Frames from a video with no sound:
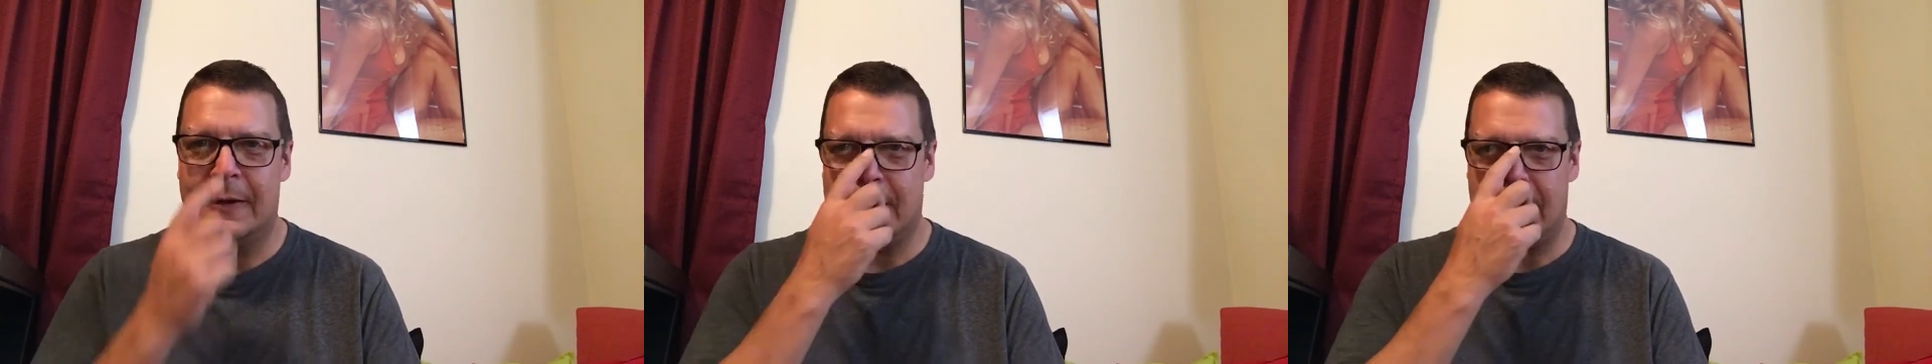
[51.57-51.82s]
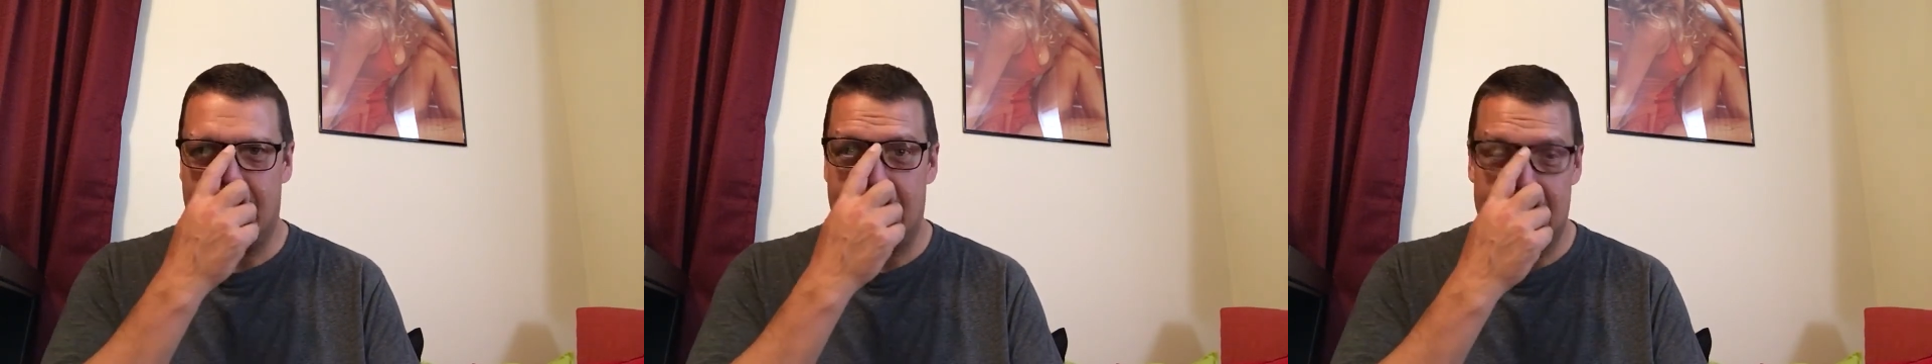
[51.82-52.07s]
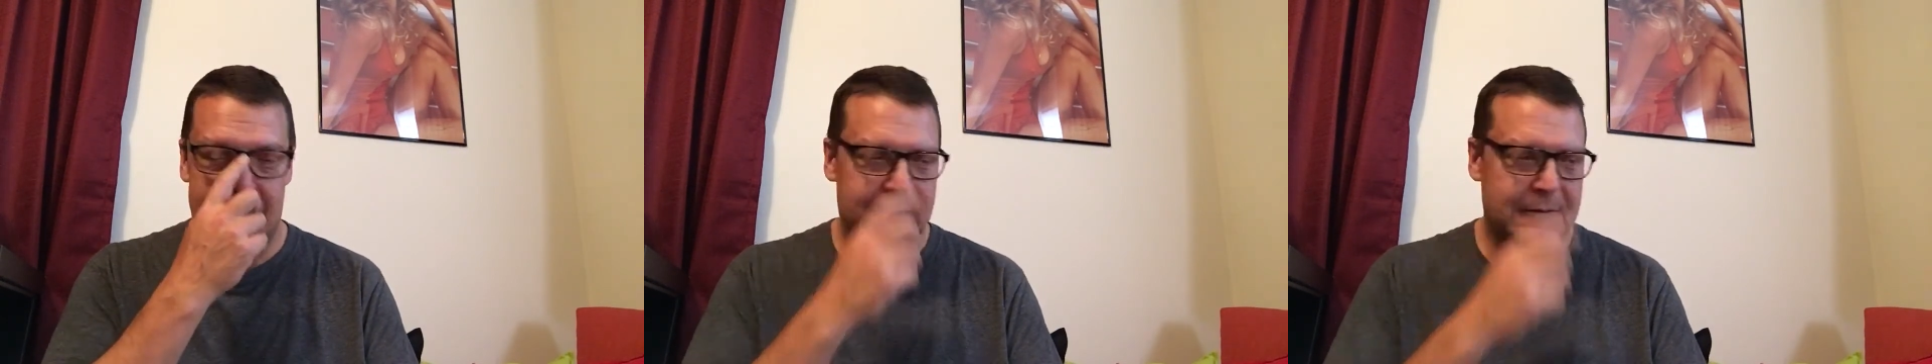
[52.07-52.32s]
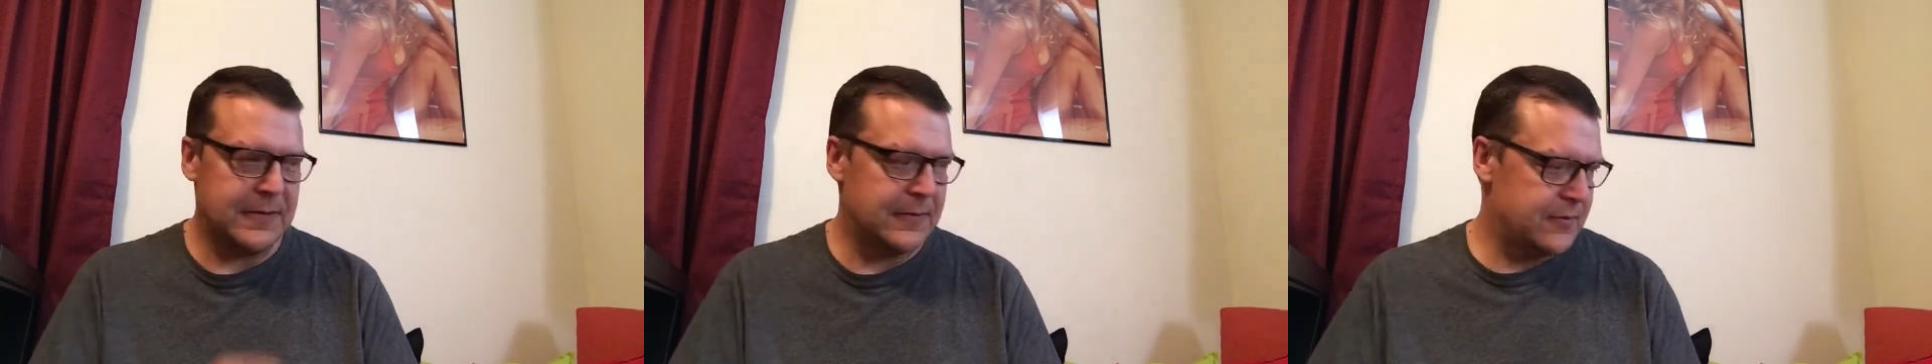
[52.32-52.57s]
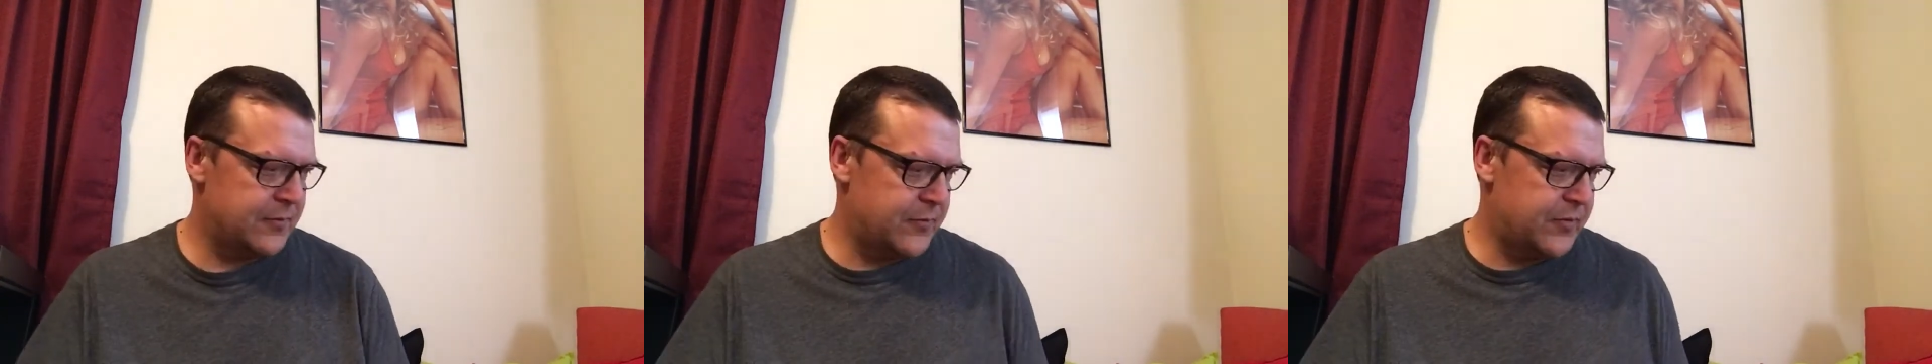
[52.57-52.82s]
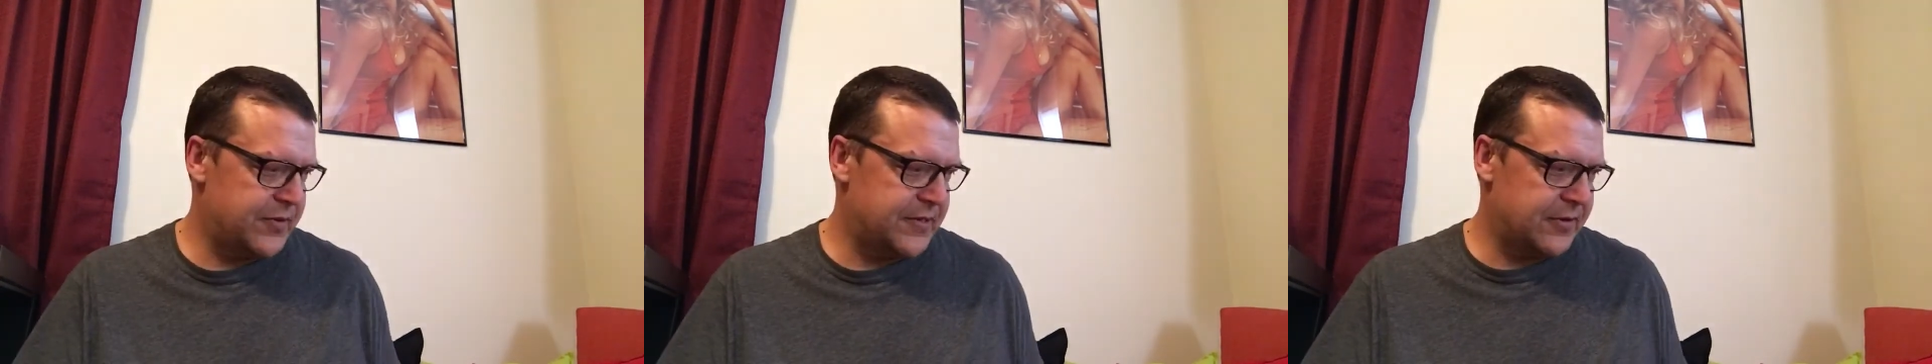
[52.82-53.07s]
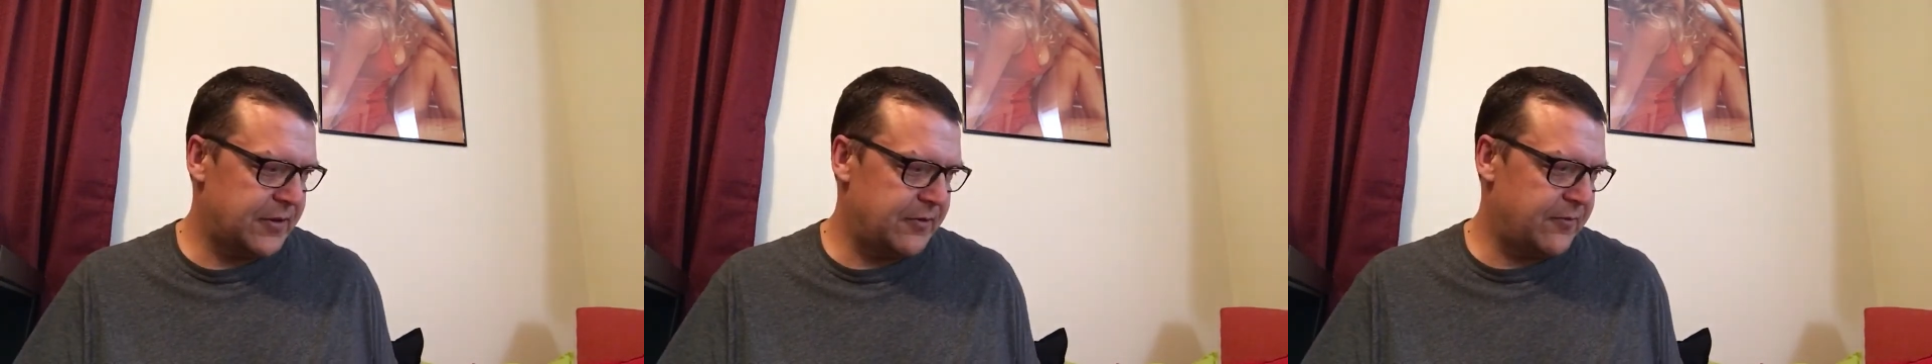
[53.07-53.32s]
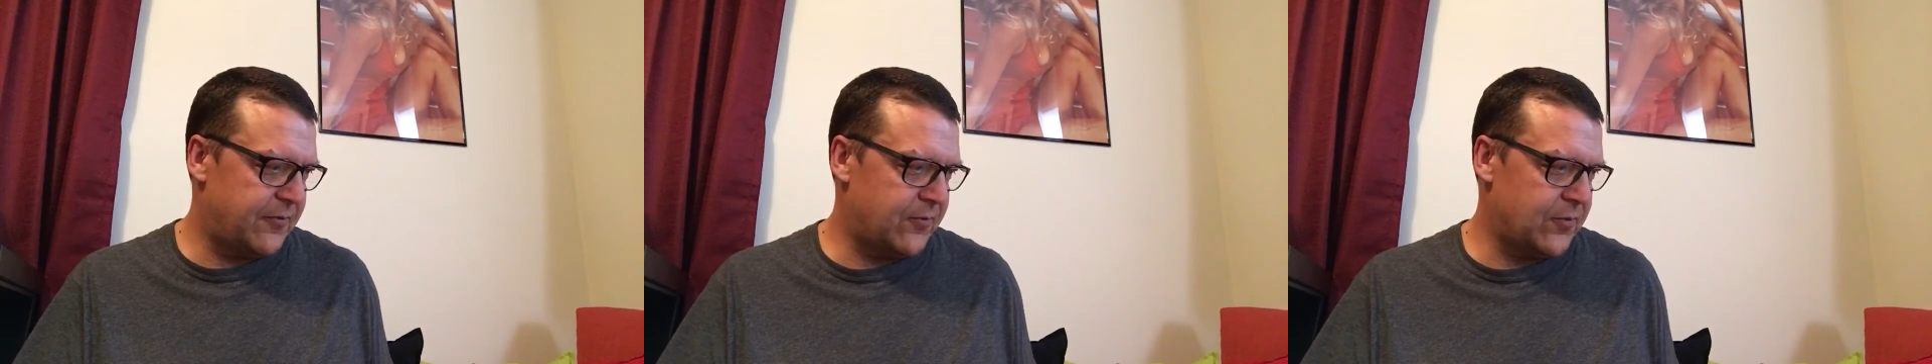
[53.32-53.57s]
and was looking
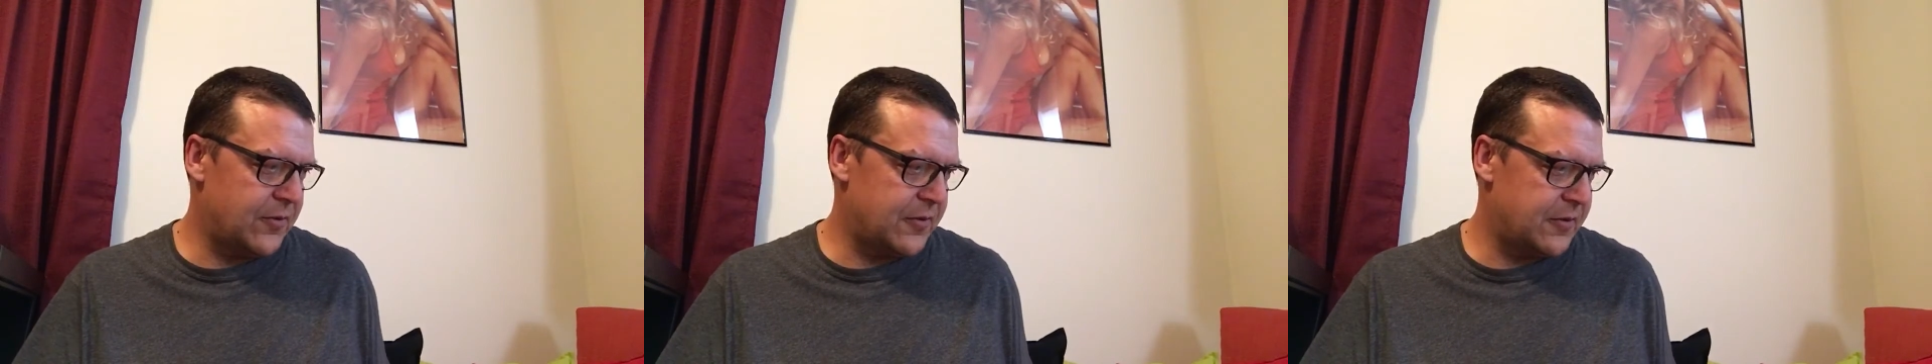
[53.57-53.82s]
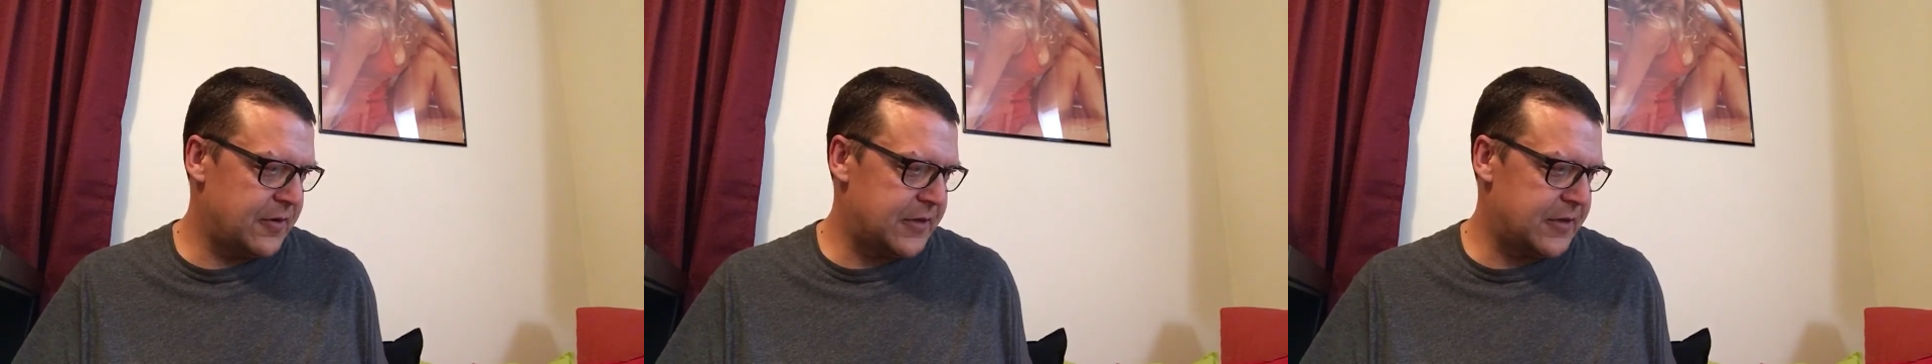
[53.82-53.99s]
for